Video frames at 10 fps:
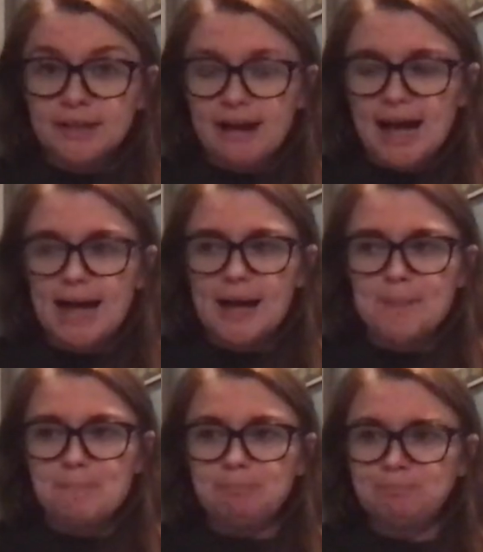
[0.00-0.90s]

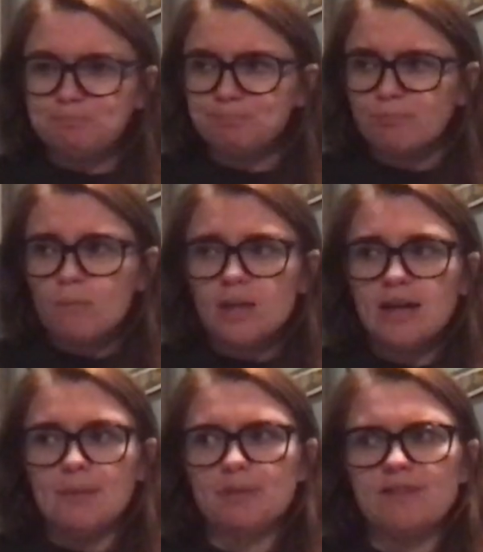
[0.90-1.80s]

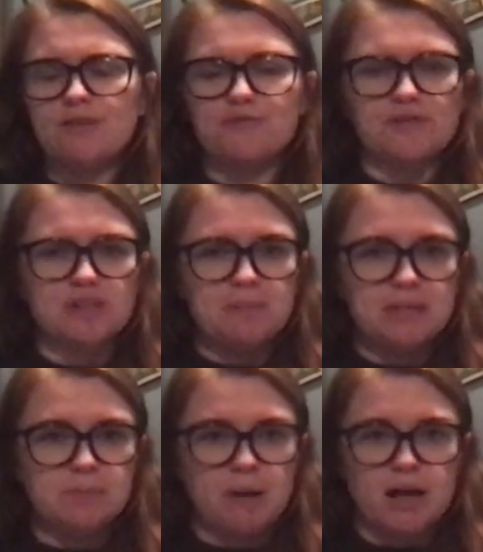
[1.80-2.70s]
I believe the
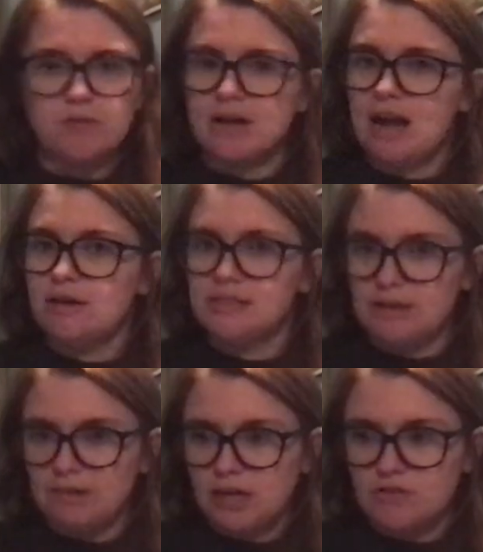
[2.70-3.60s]
50-piece box right now is
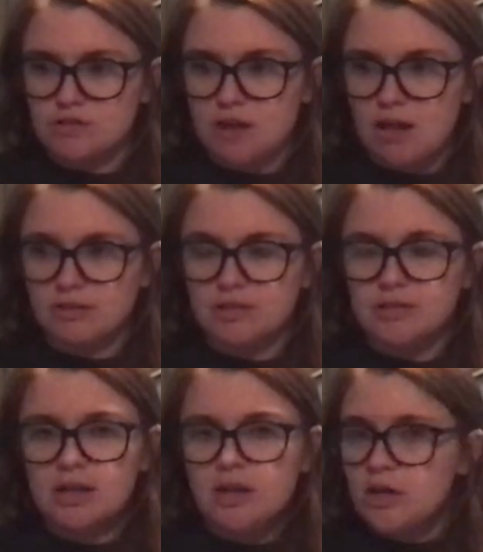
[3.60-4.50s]
$700,
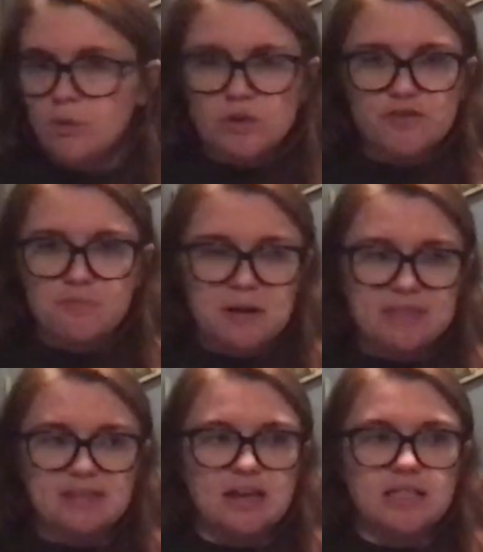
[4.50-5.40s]
which if you break
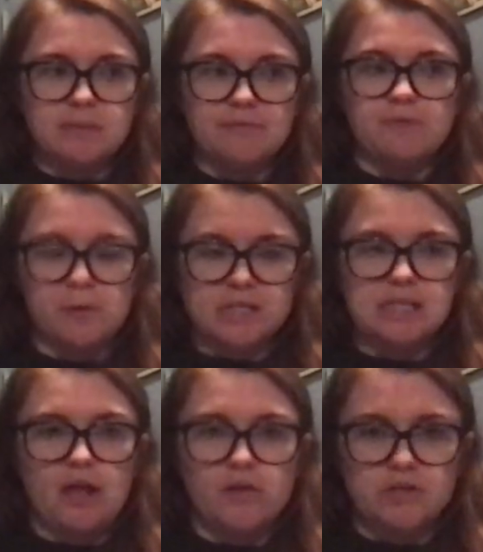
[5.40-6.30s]
that down, it's about $14
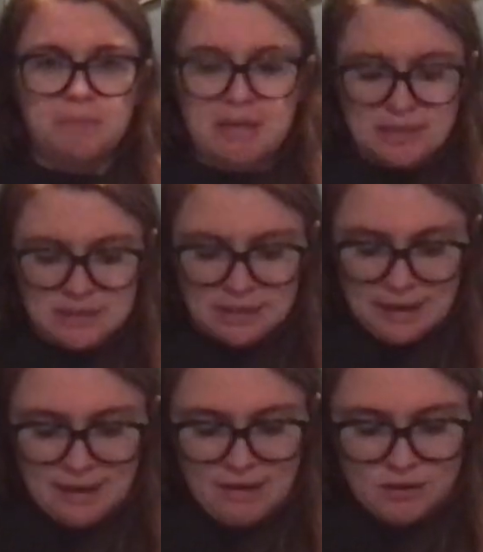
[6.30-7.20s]
a piece.
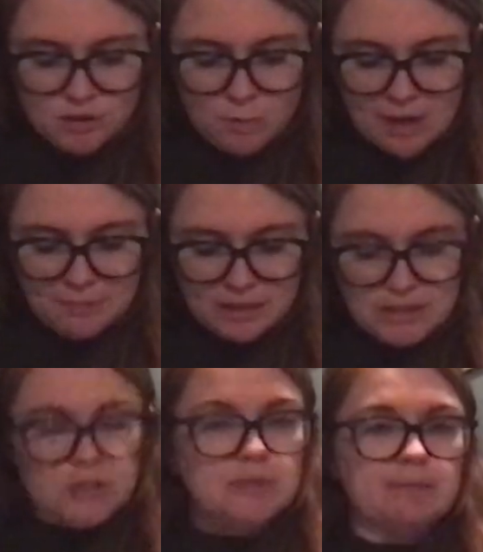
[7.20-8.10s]
So what I'm going to
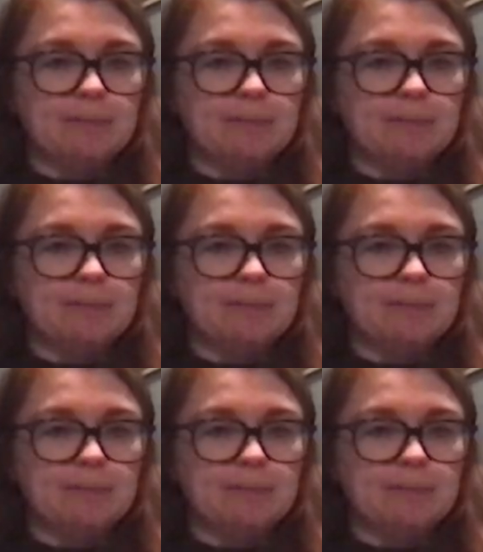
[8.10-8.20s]
do is I'm going